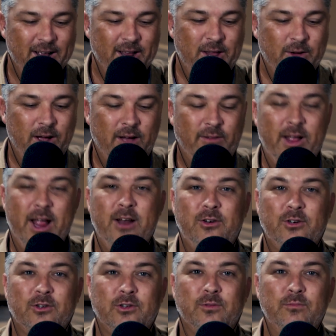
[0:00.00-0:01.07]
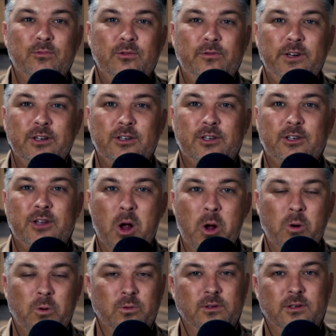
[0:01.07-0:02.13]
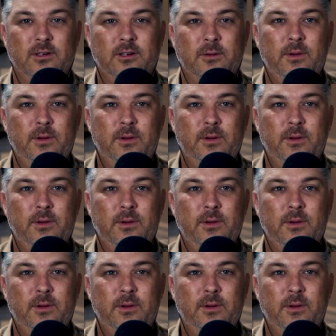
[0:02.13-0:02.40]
You have angels moving stones.